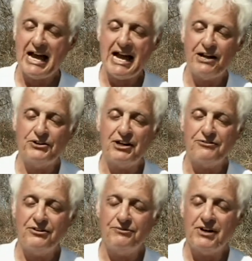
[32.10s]
hire enough
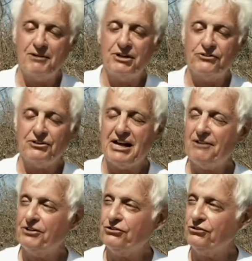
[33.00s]
environmental
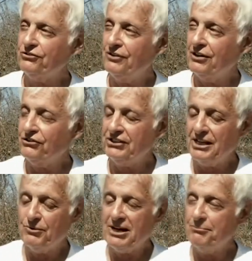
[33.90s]
officers on a
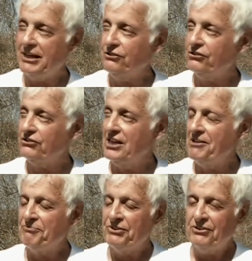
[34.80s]
statewide basis
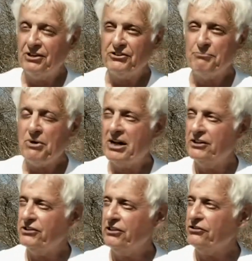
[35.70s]
to
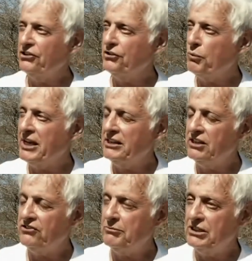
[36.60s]
monitor this the way it
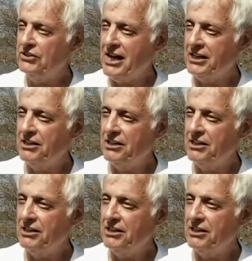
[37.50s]
needs to be done.